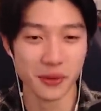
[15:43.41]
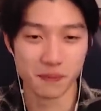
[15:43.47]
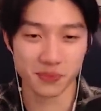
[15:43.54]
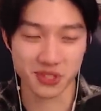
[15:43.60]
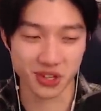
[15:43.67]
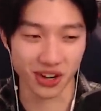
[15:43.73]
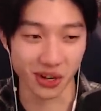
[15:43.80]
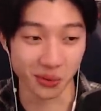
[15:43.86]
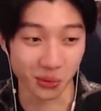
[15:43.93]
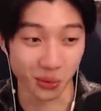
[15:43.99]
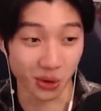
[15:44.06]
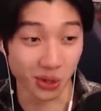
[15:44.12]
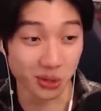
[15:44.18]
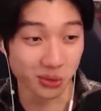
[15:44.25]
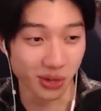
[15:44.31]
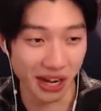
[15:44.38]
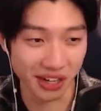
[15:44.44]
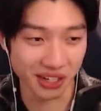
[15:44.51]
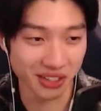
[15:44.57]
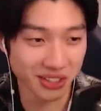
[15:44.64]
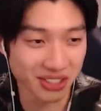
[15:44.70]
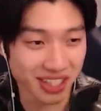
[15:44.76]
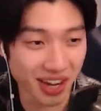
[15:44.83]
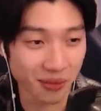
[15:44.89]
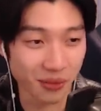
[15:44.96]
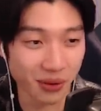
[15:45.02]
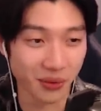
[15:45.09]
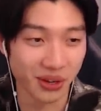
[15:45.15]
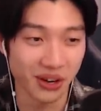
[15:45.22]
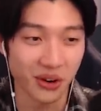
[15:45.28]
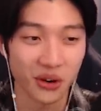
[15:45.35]
Sorry, world records that we
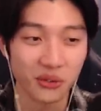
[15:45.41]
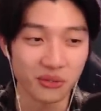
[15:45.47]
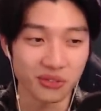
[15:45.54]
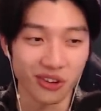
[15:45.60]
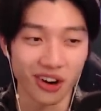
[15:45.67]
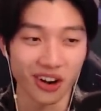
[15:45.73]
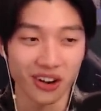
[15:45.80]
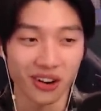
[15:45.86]
were going for.